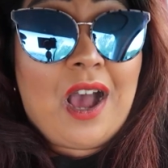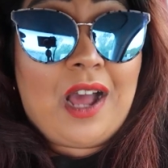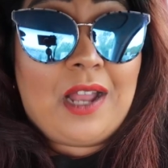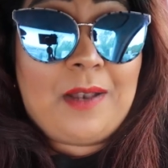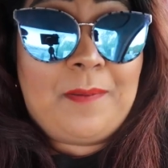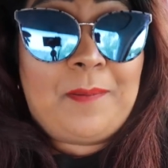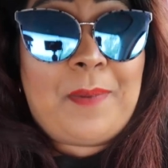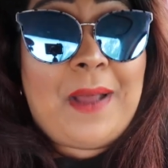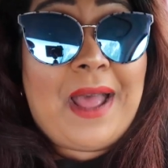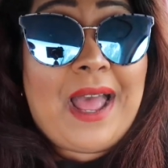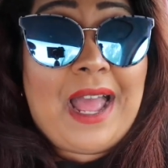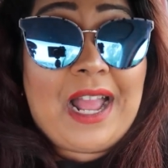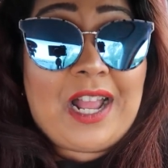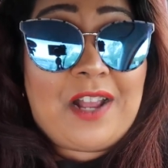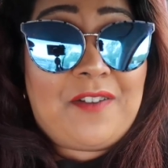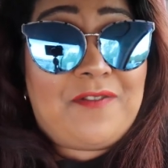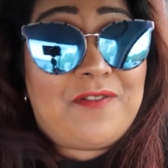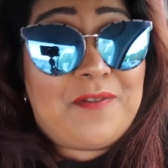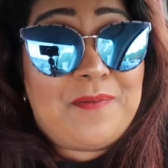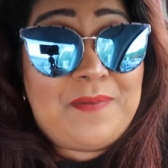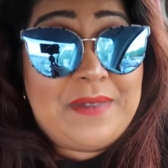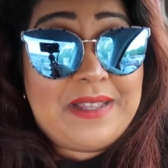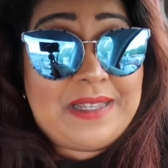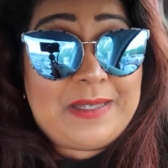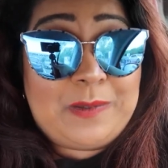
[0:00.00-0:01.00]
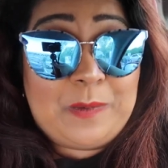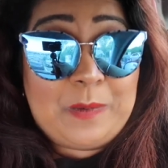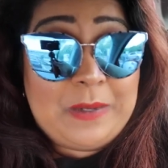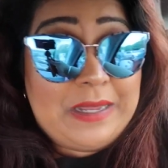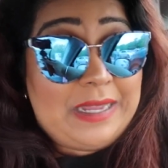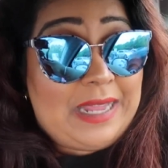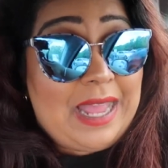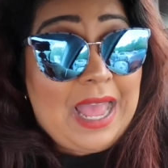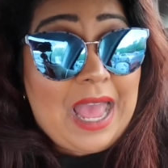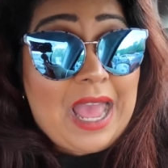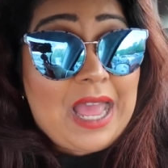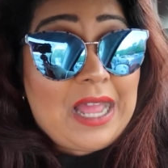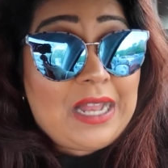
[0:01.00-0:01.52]
unpack from this
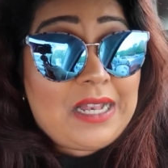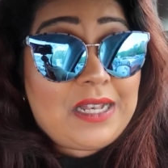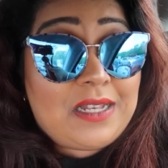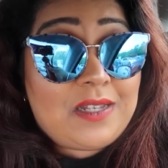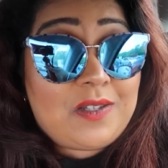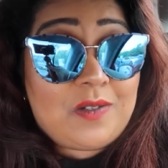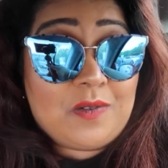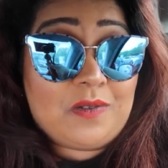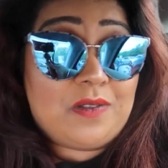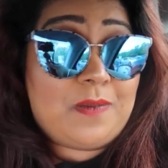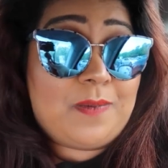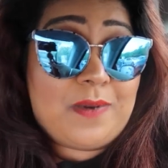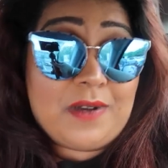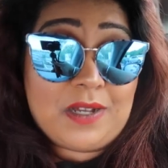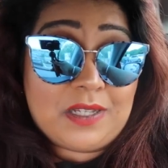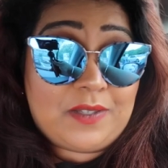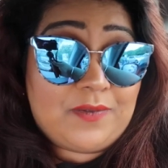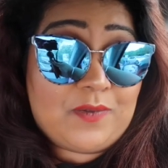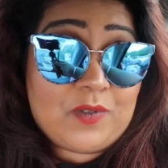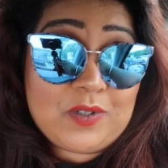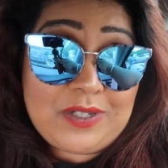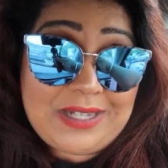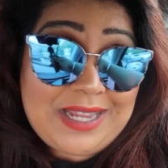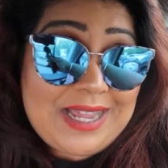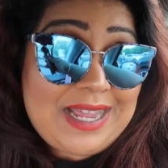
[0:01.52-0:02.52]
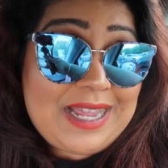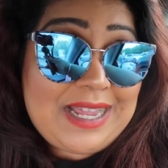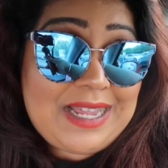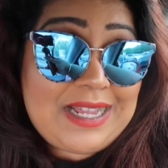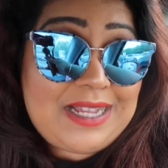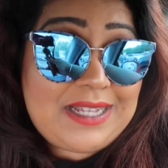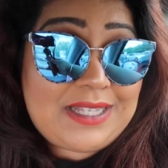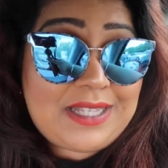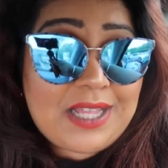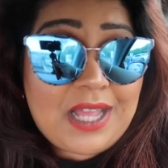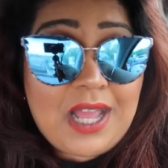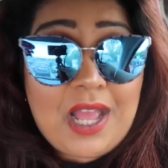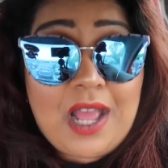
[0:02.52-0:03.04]
weekend or the past 4
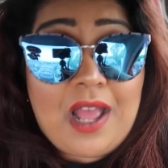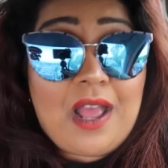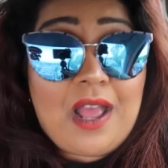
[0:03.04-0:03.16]
days,